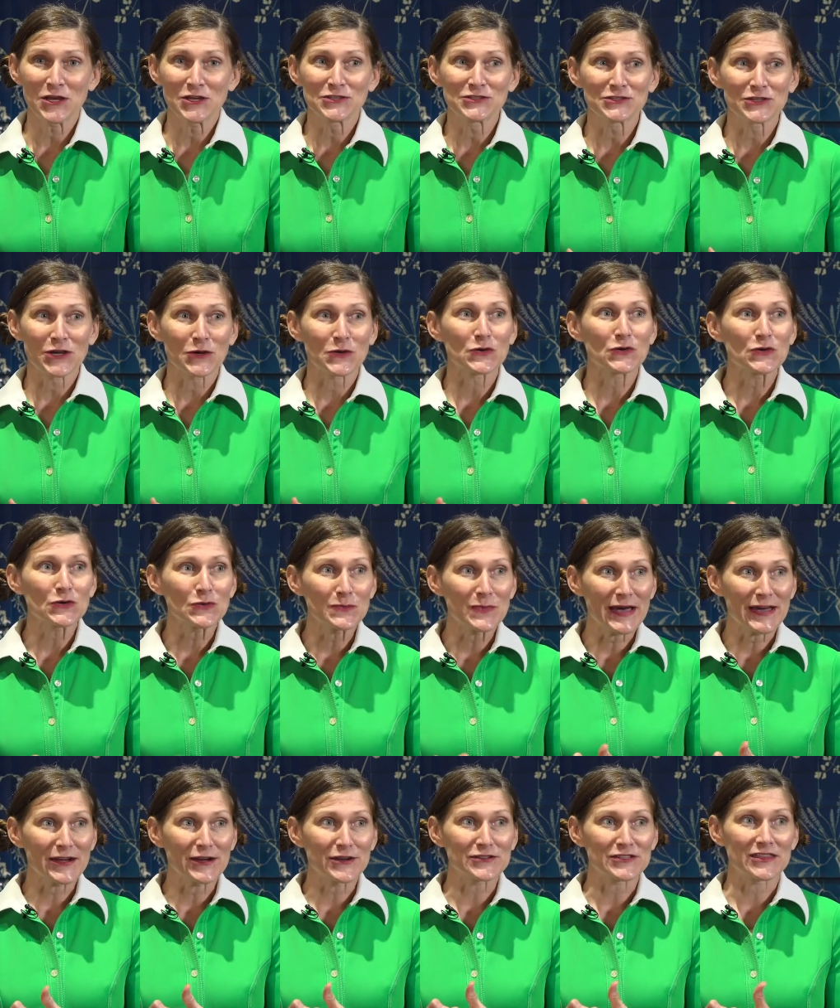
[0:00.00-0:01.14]
So, who
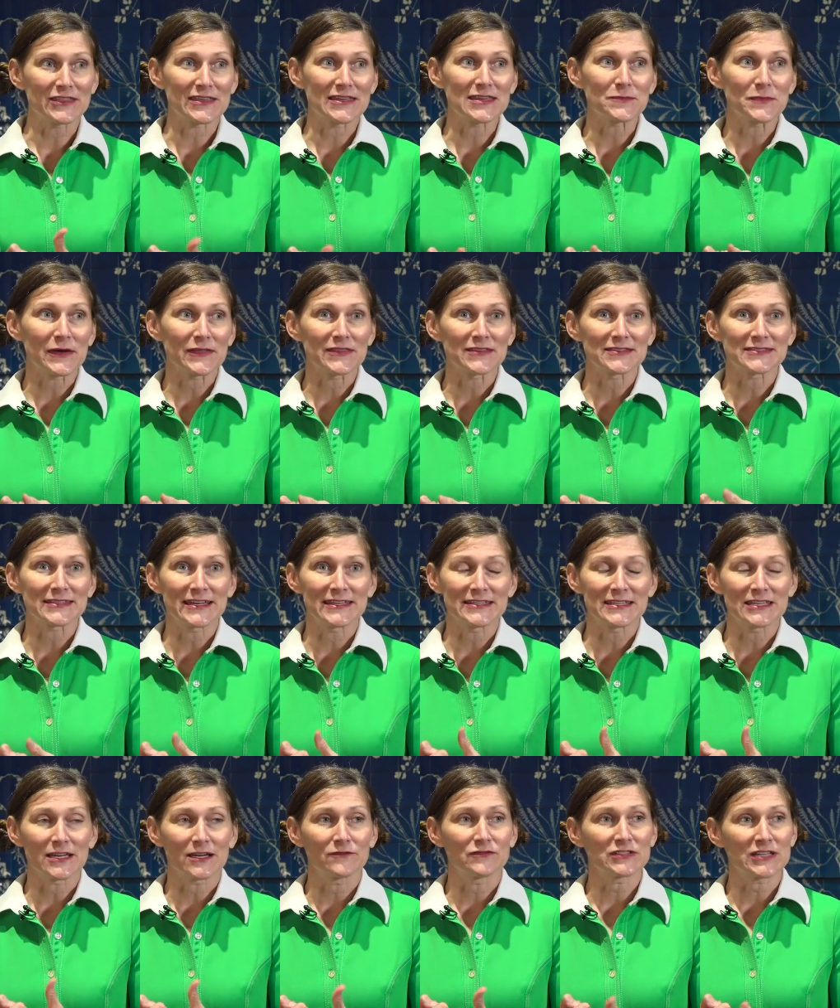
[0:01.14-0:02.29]
better to think about this
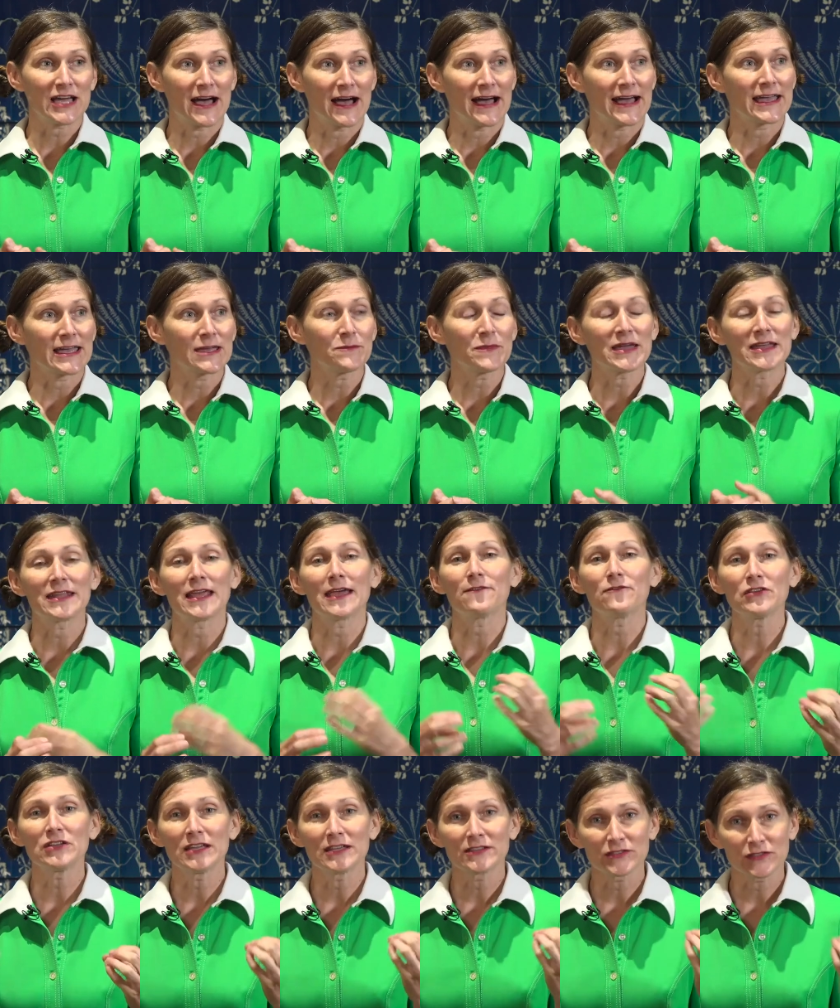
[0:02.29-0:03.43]
idea of time and
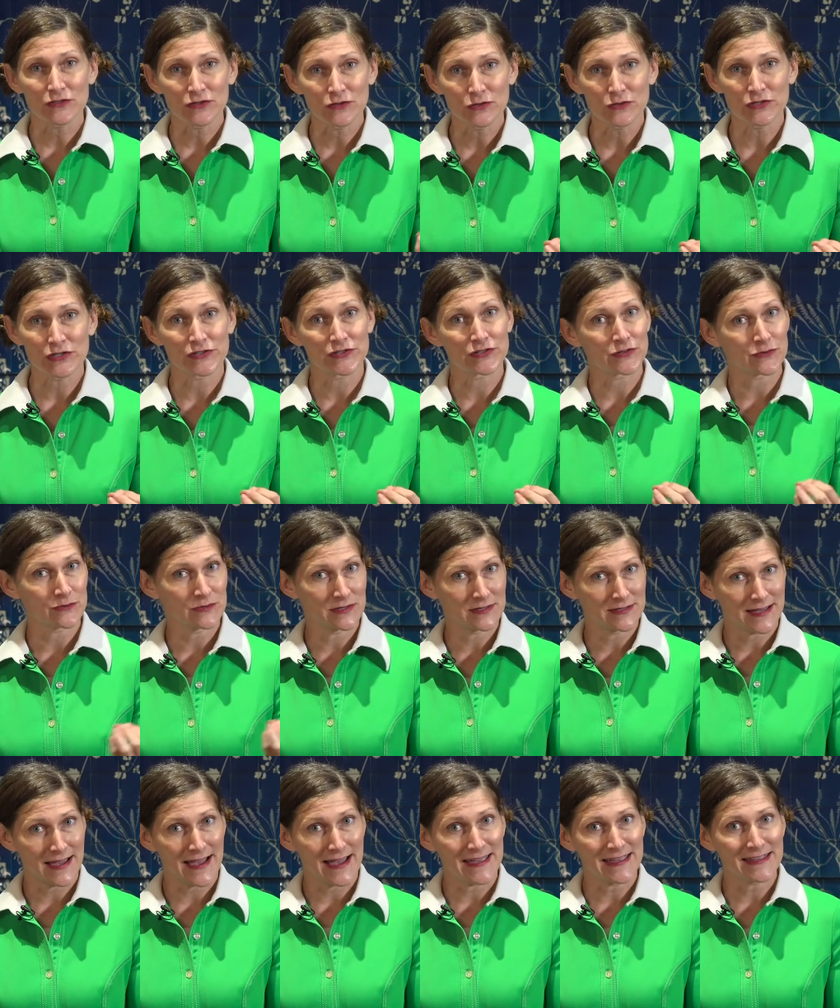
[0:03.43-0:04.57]
everyday solutions through
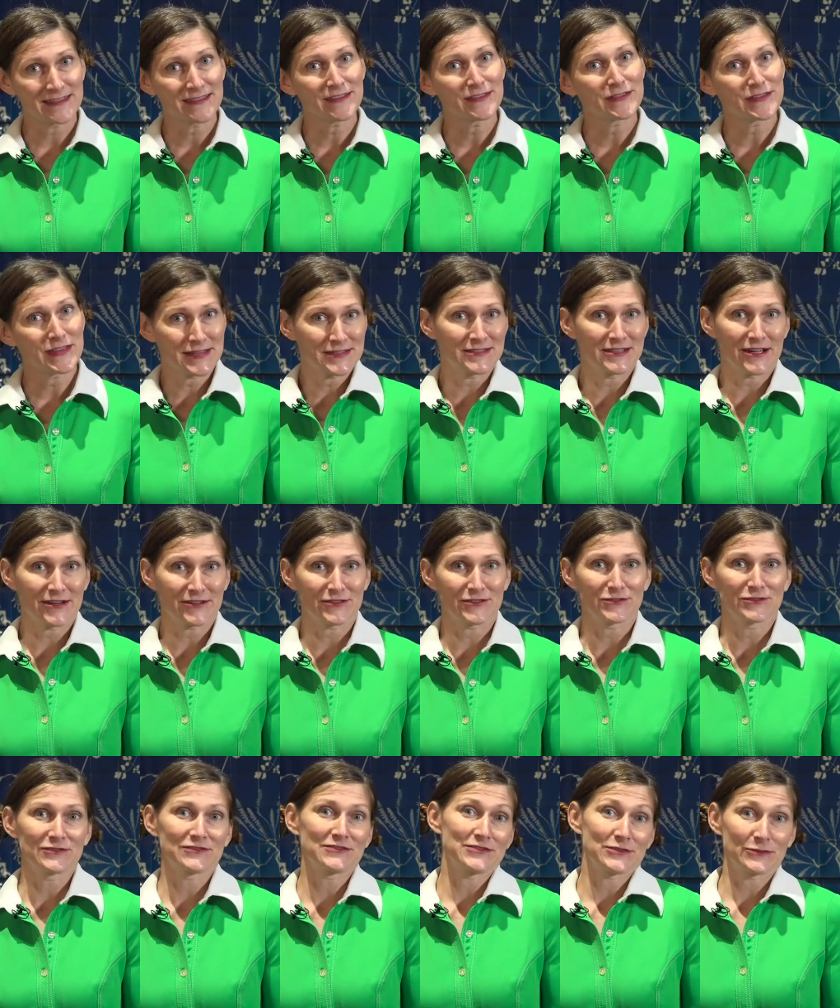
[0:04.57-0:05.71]
design than
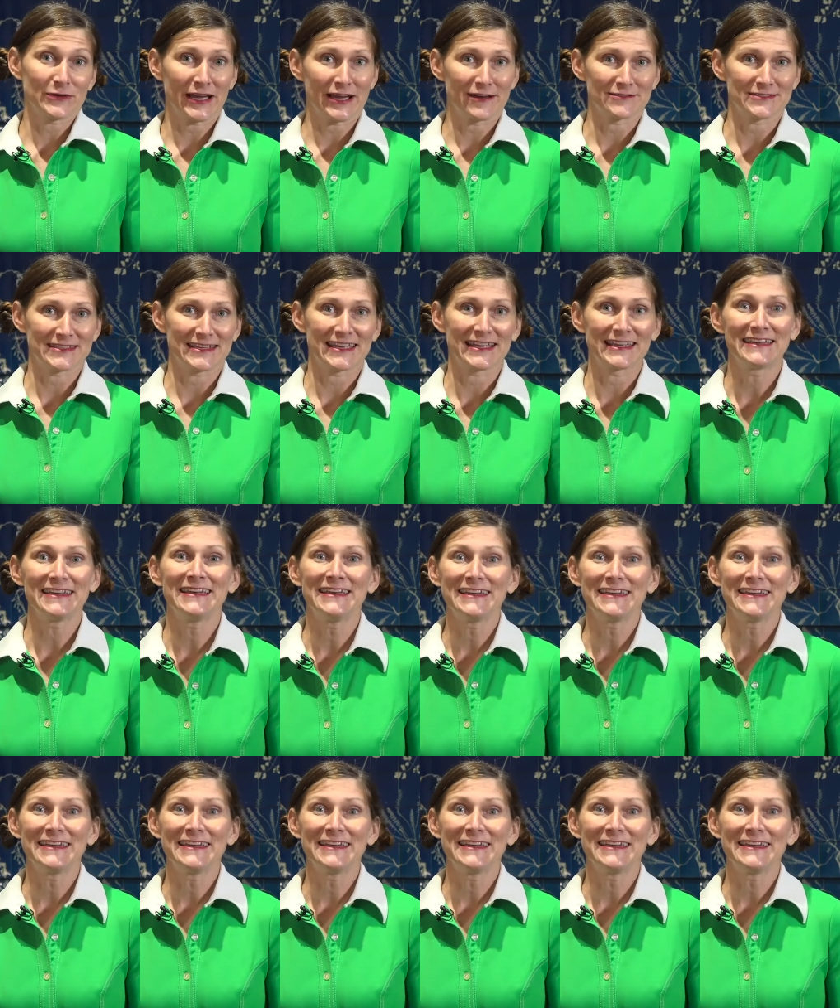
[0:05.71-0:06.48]
Dr. Ziolkowski?